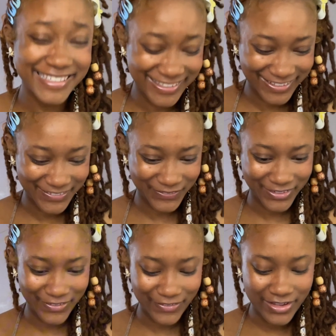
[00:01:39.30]
trying to
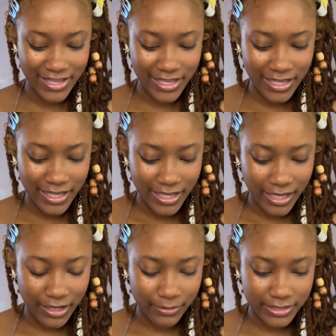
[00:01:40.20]
figure out
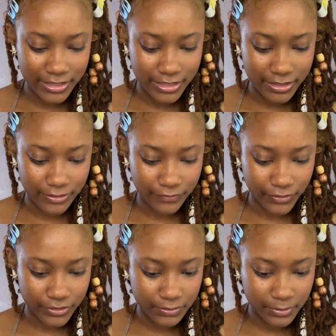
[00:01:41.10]
how I did it in the
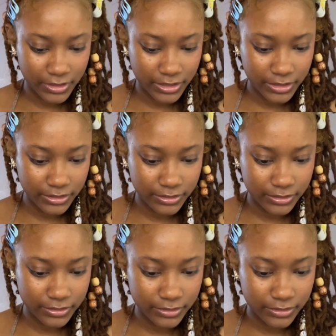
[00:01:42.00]
first place.